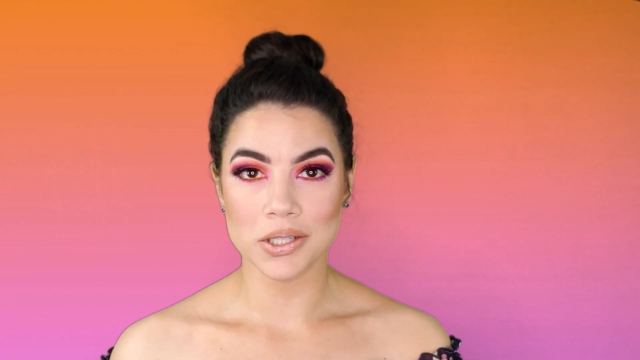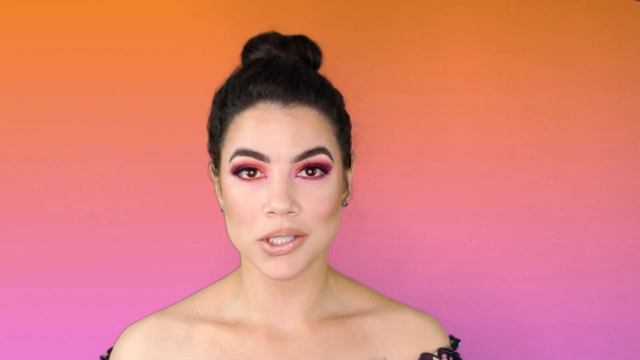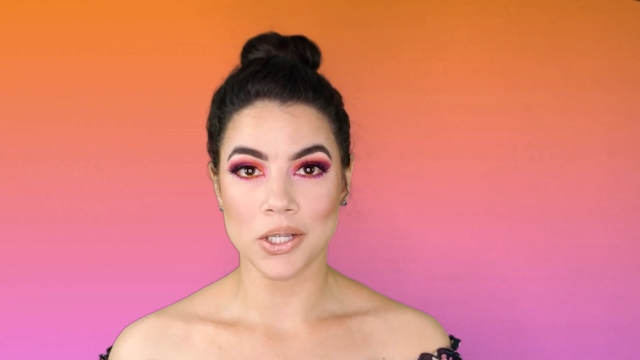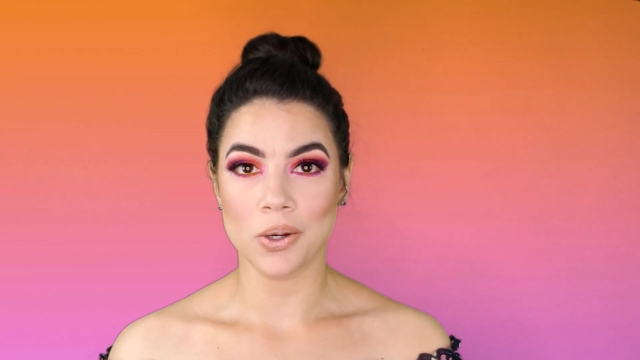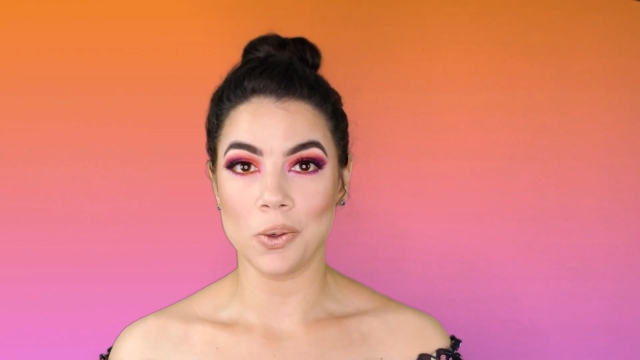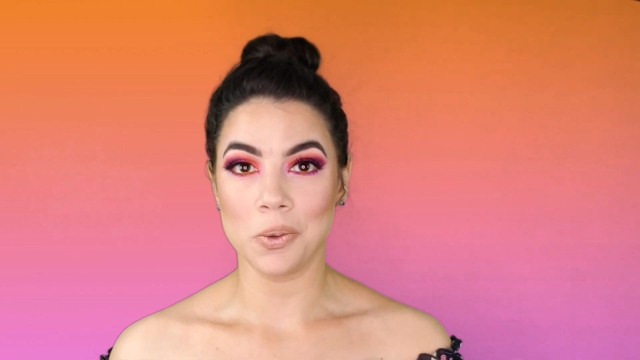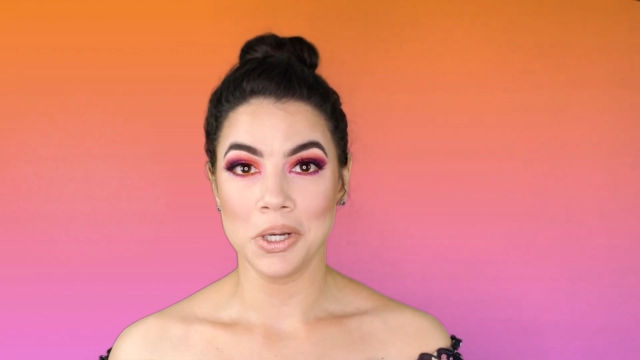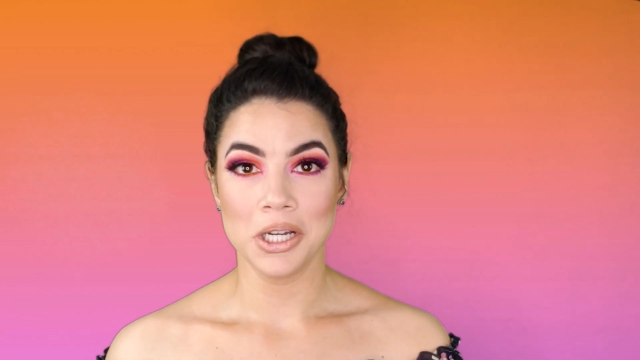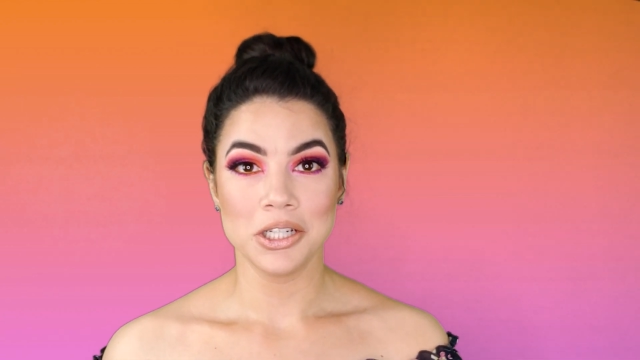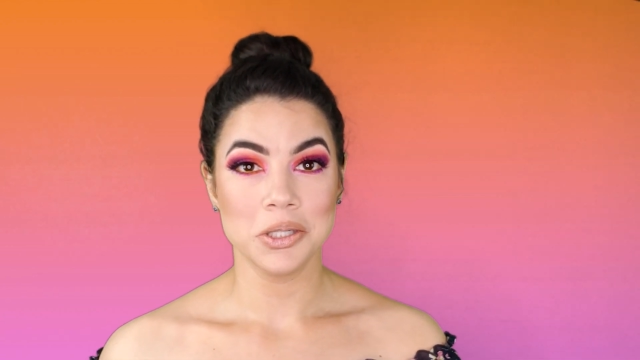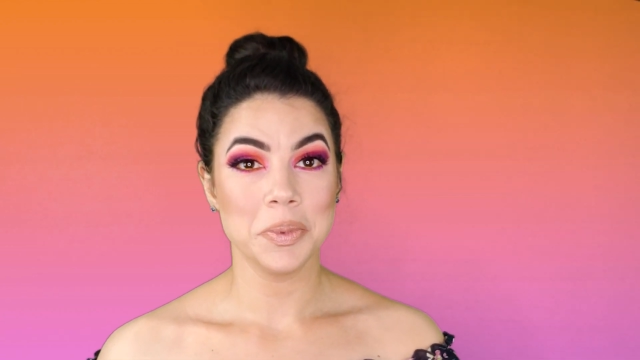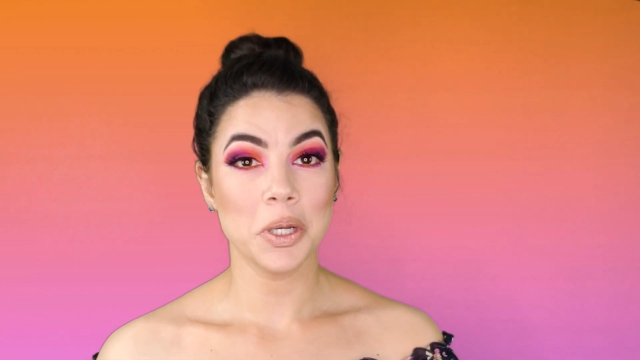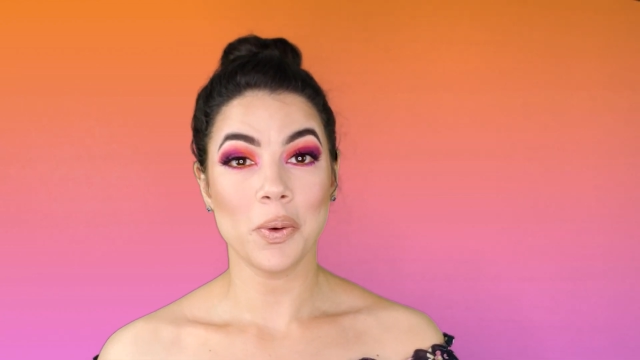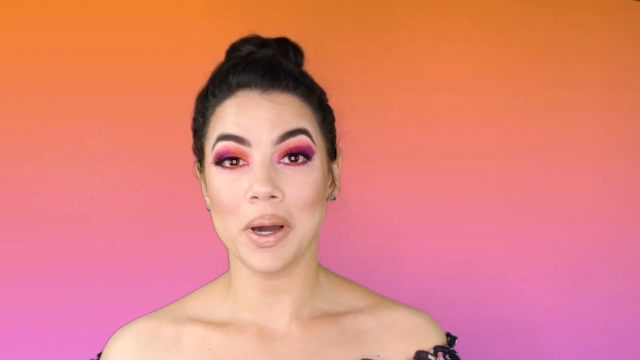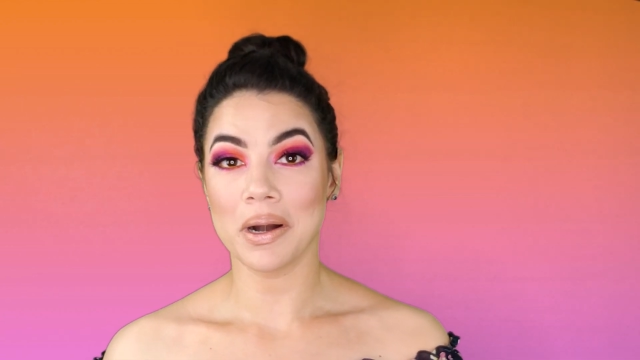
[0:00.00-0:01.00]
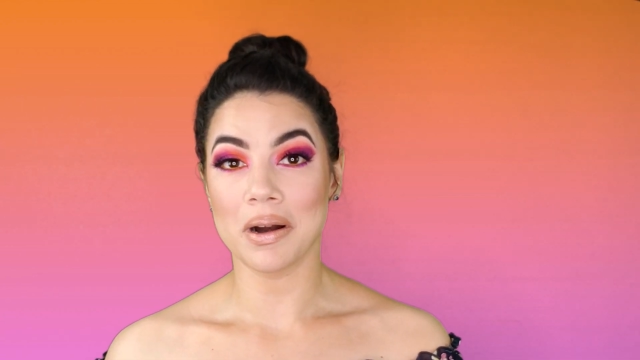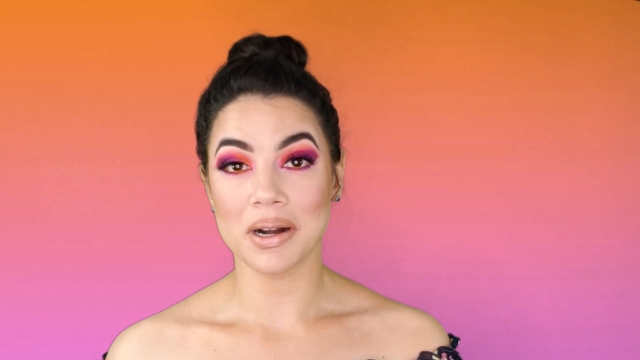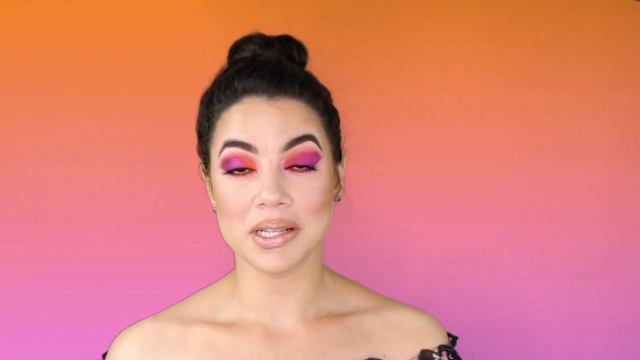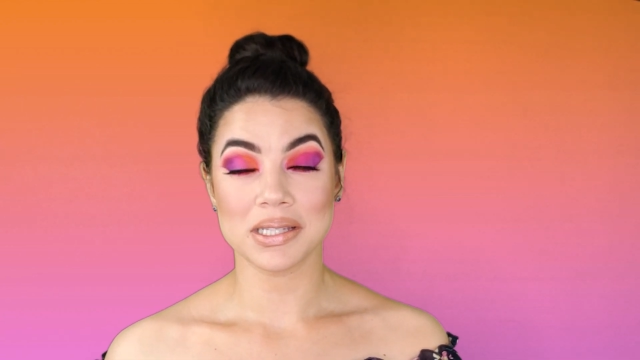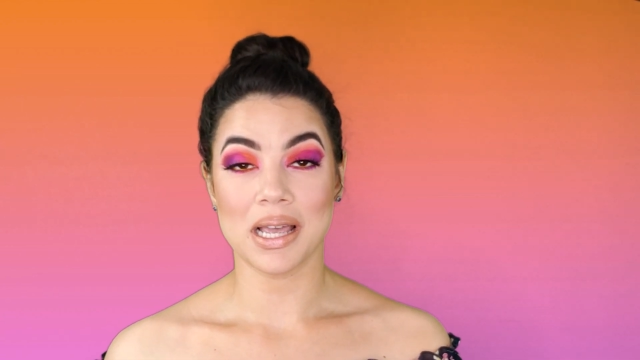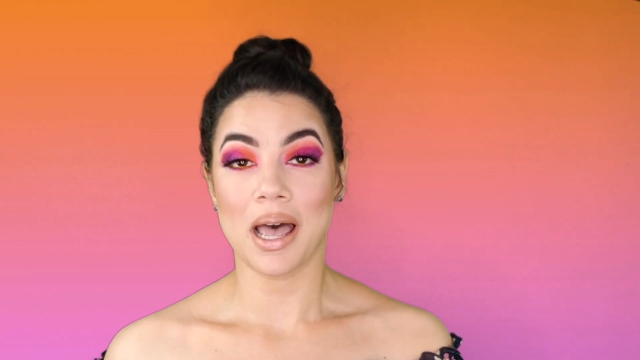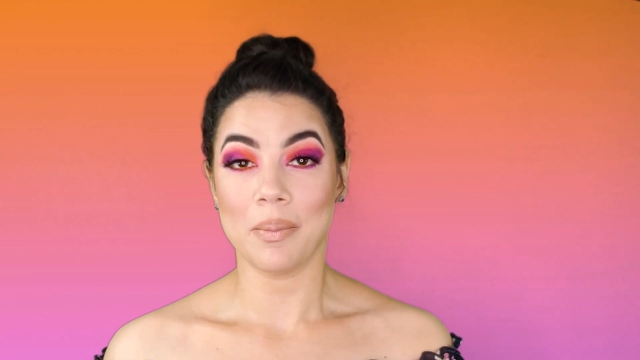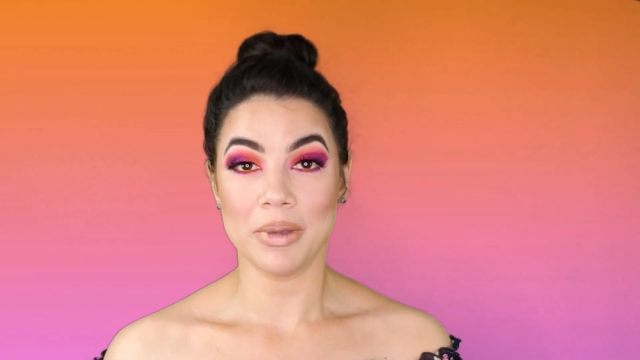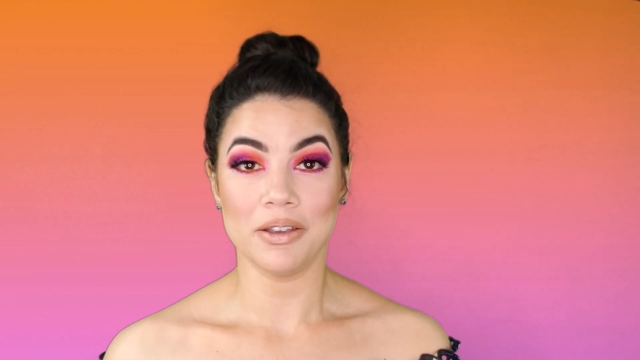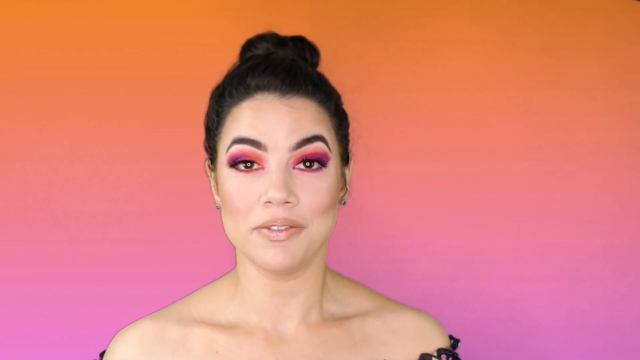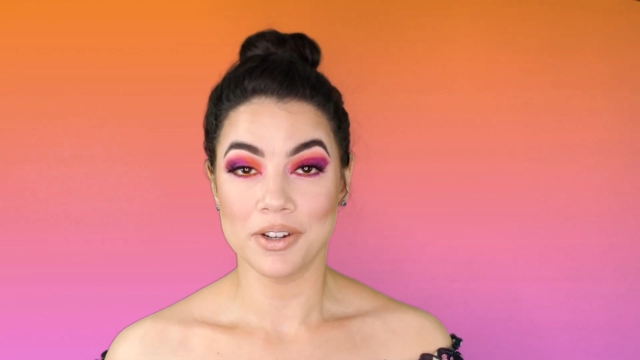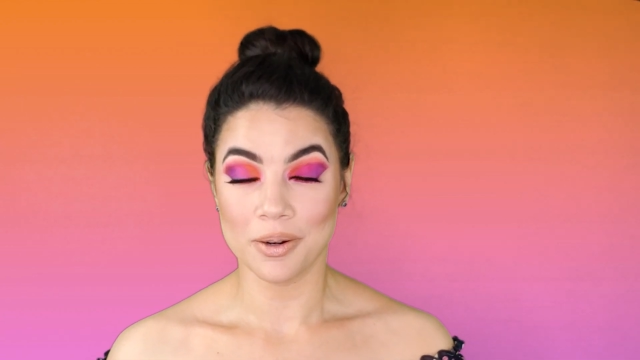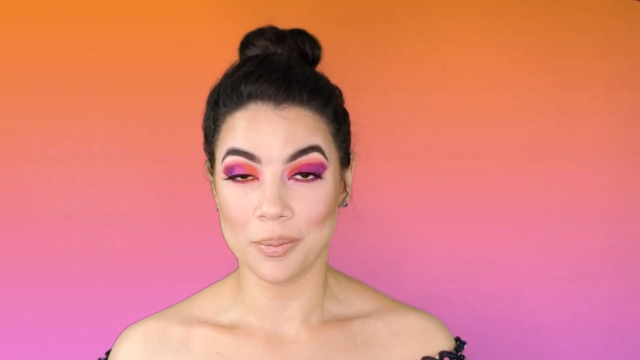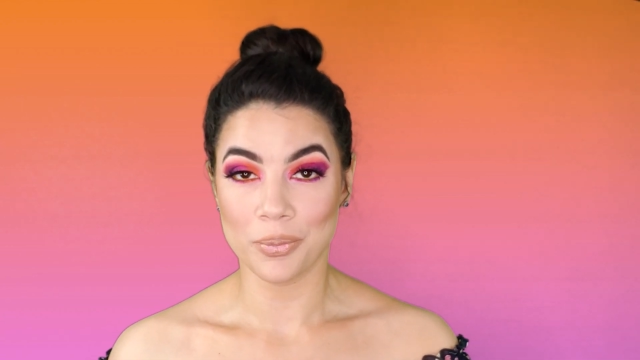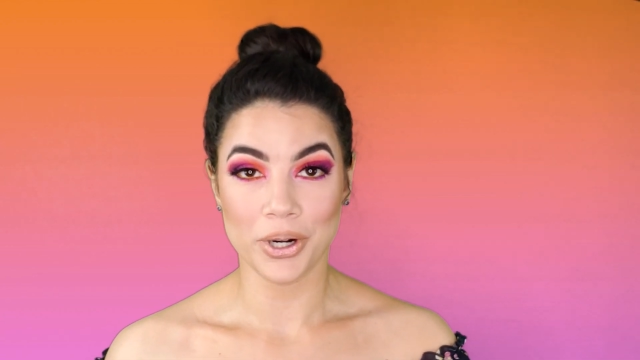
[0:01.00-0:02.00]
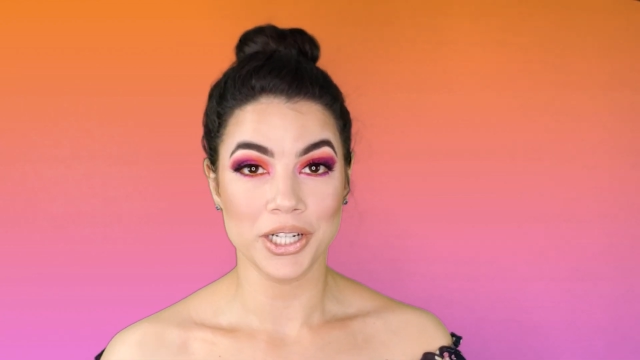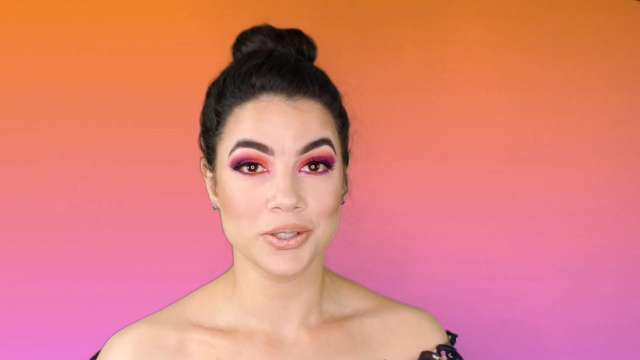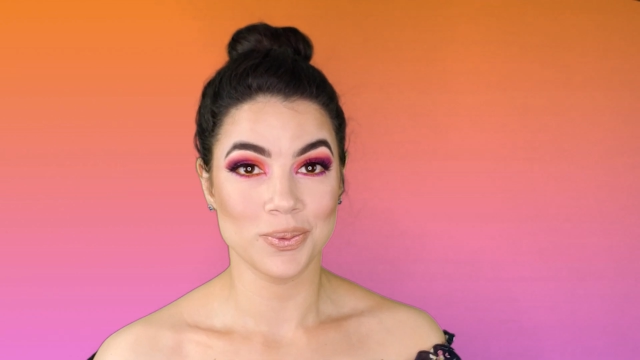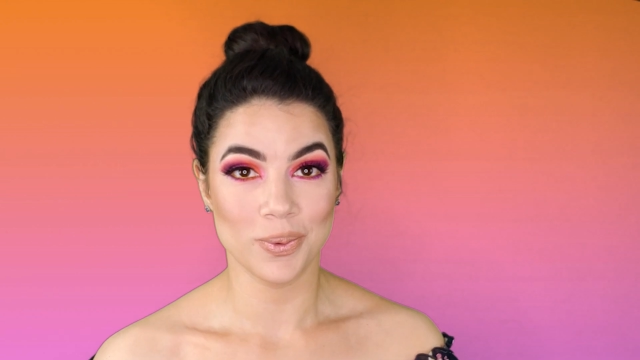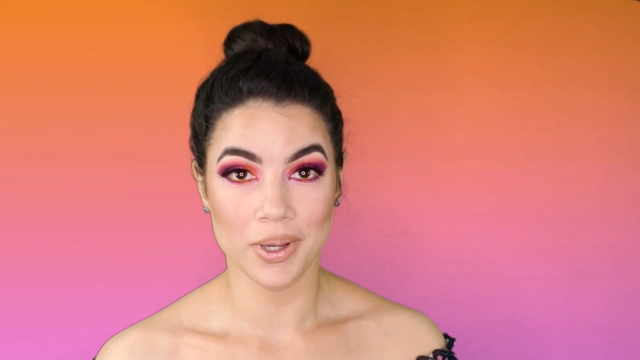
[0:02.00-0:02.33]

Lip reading: so to be quite honest, I'm even impressed